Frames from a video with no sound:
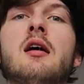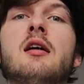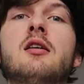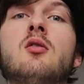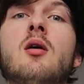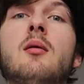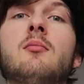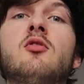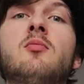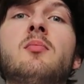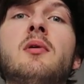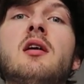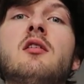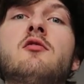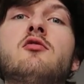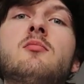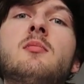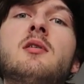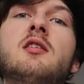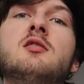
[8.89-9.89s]
Now I'm
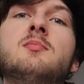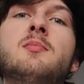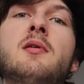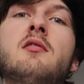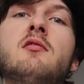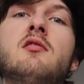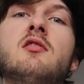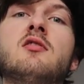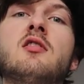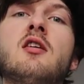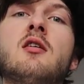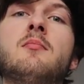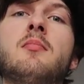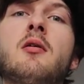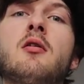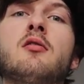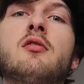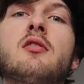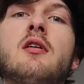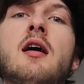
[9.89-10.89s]
speaking from experience here
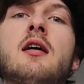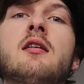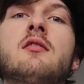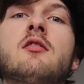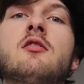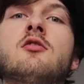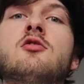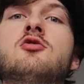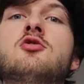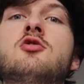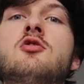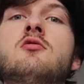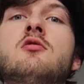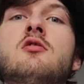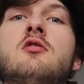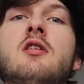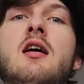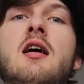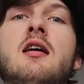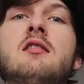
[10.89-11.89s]
both as a
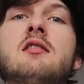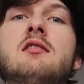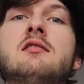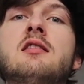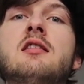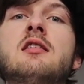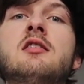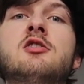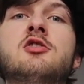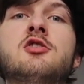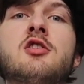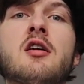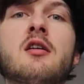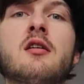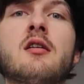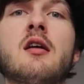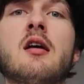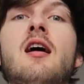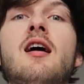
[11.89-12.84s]
student and a teacher.